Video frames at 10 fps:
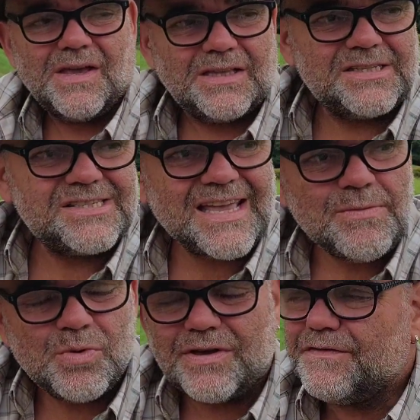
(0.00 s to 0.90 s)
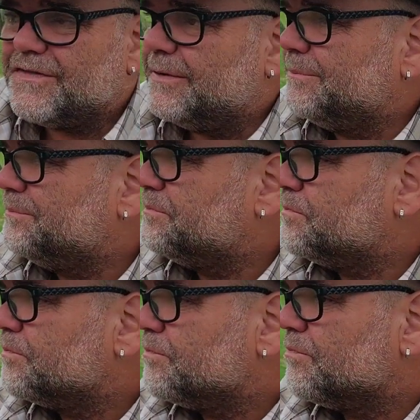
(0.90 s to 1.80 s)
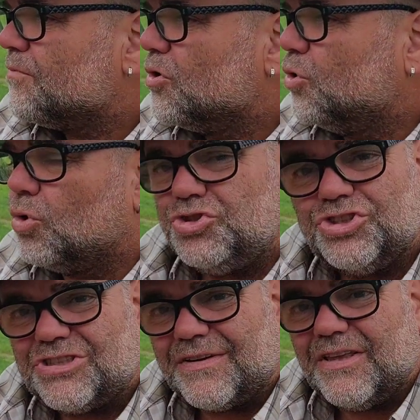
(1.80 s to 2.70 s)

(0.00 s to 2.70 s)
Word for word: And it's the same with um, orchards now.